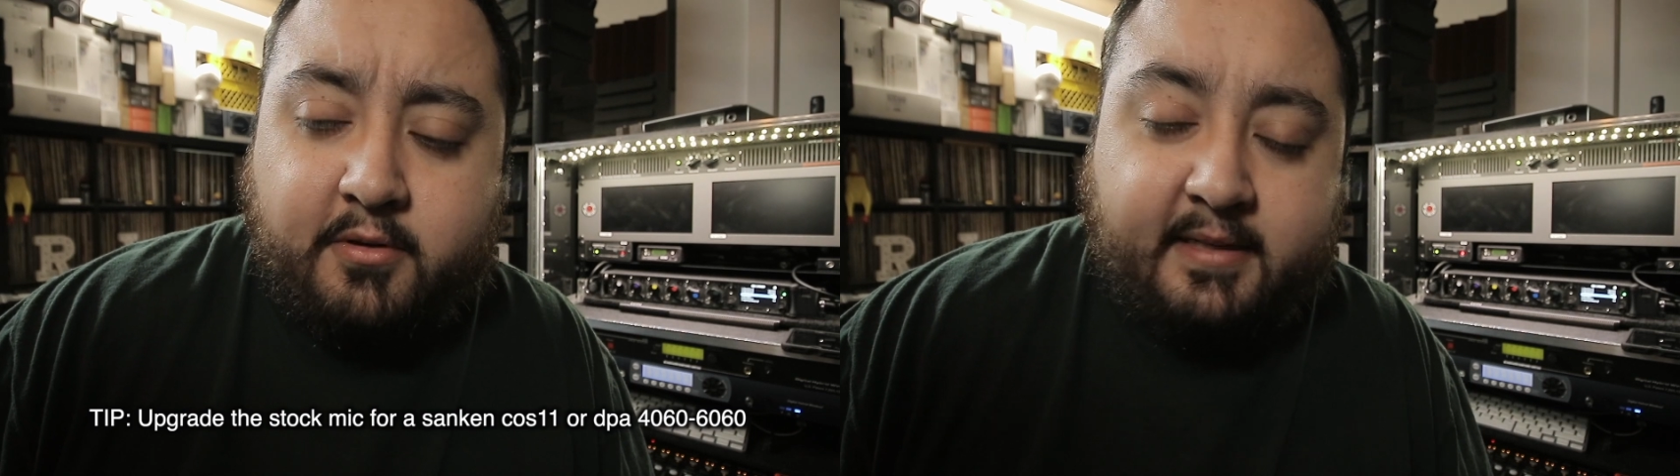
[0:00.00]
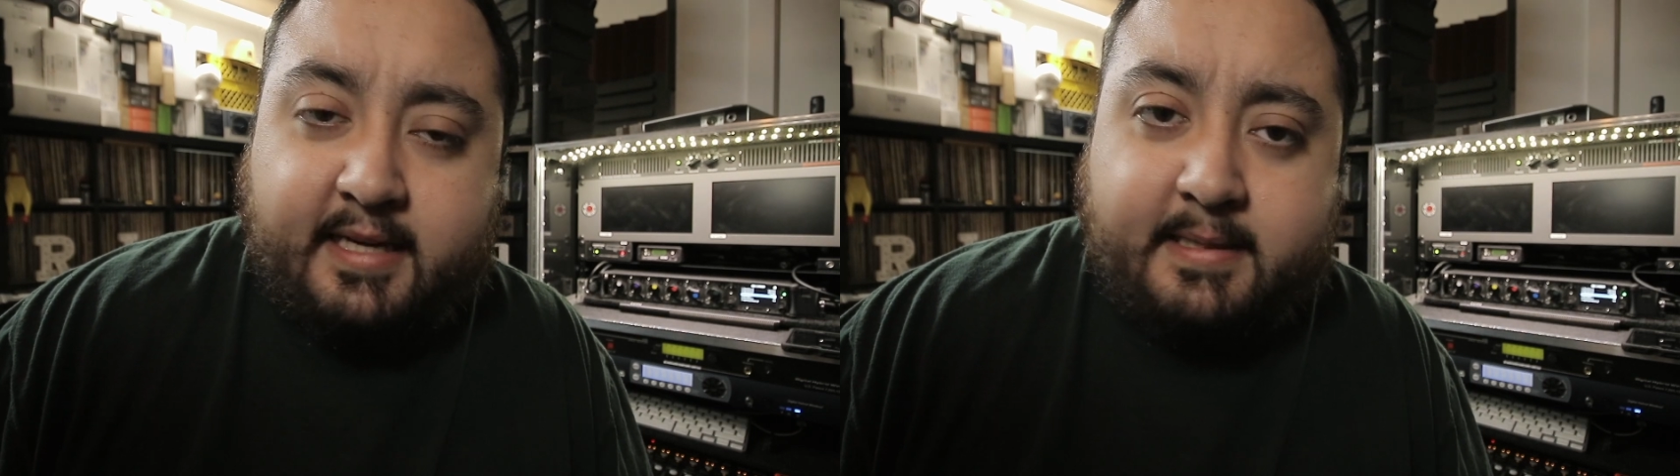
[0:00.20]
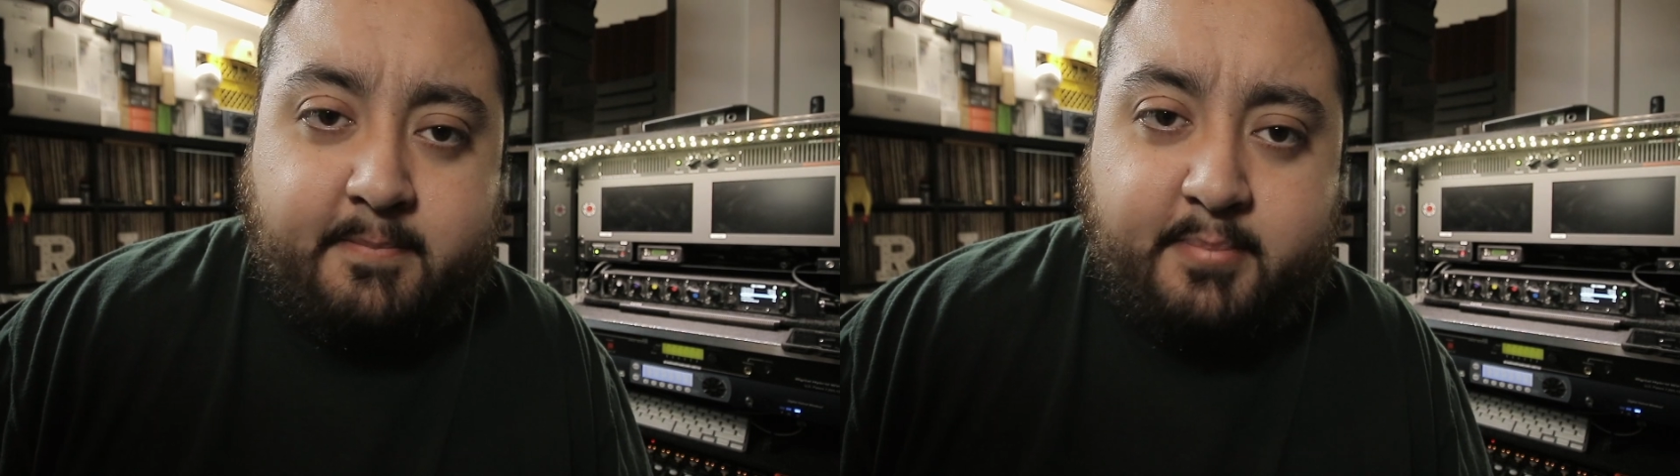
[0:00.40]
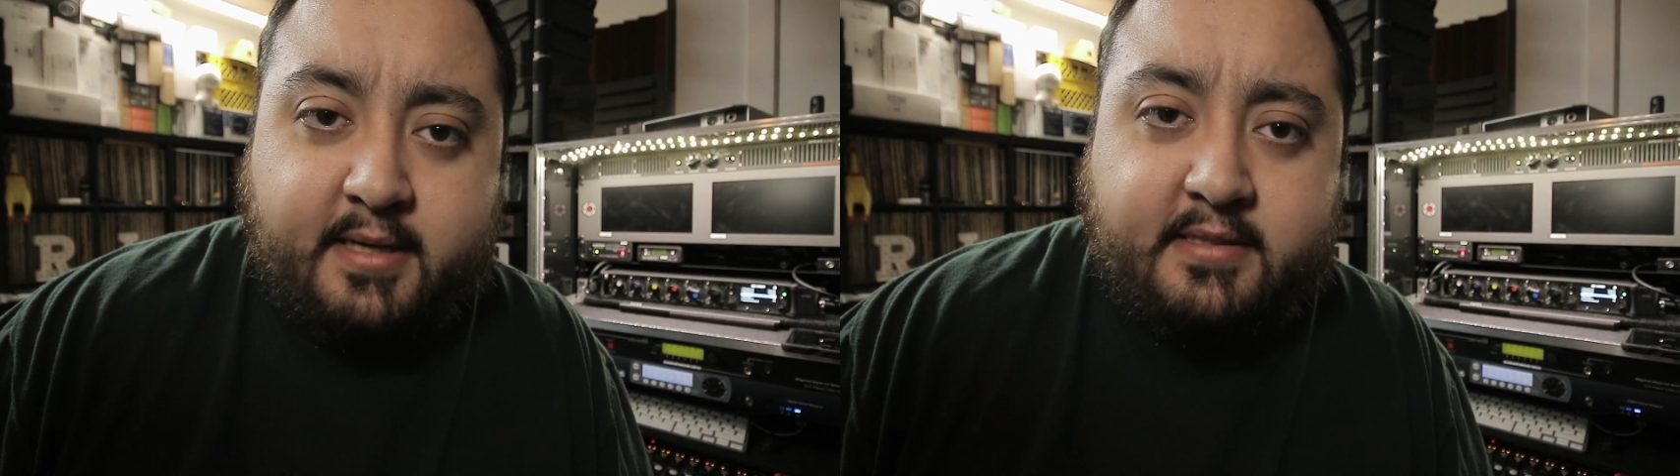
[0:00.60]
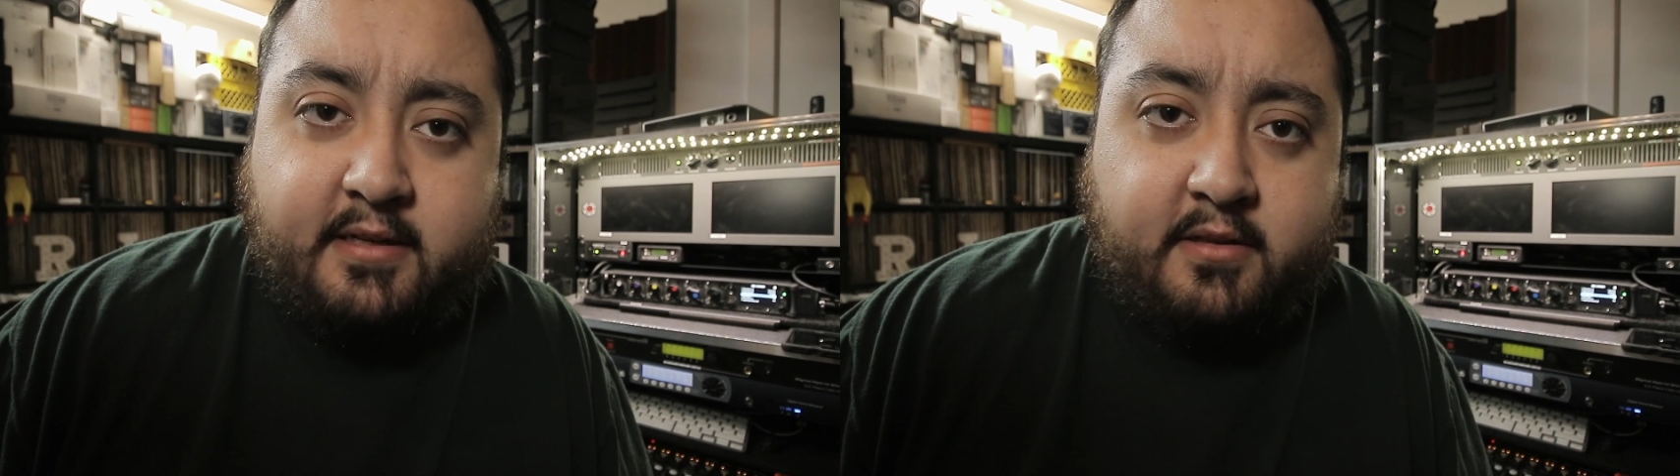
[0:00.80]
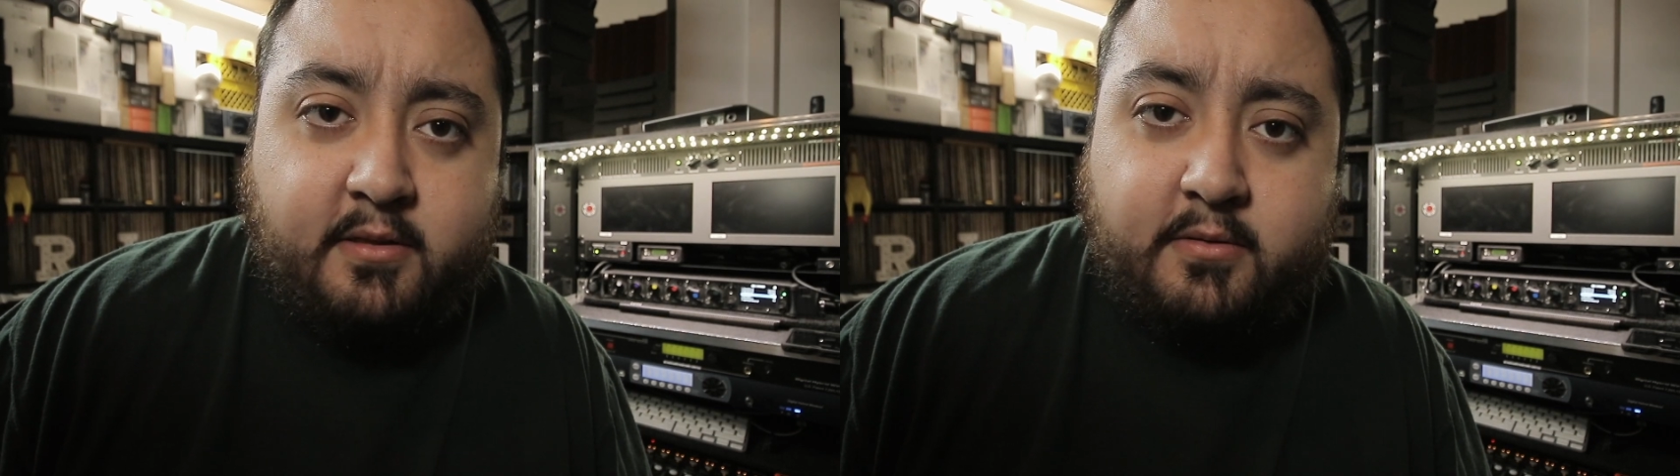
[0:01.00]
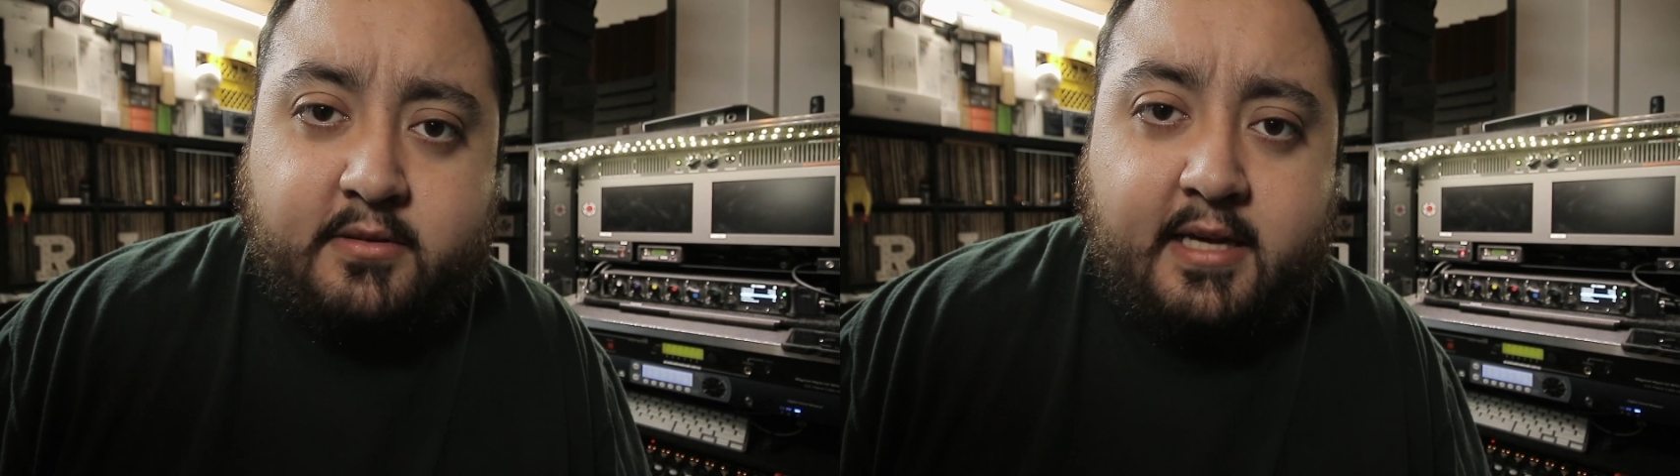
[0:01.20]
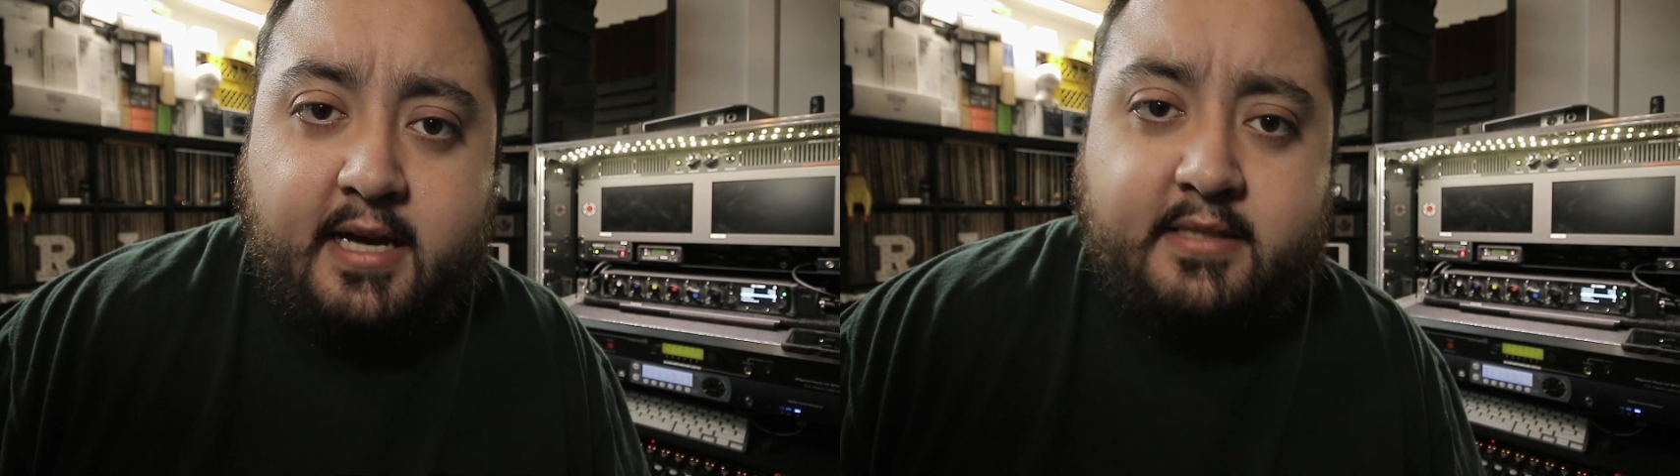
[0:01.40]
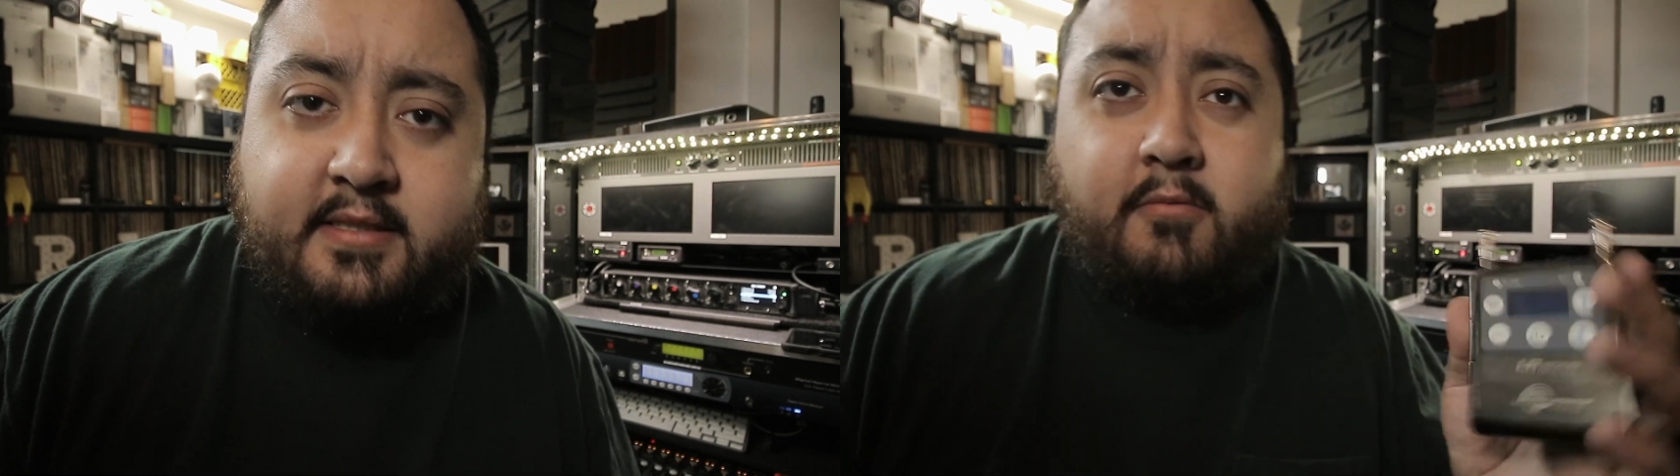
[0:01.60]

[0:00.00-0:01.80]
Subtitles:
get the best out of those guys,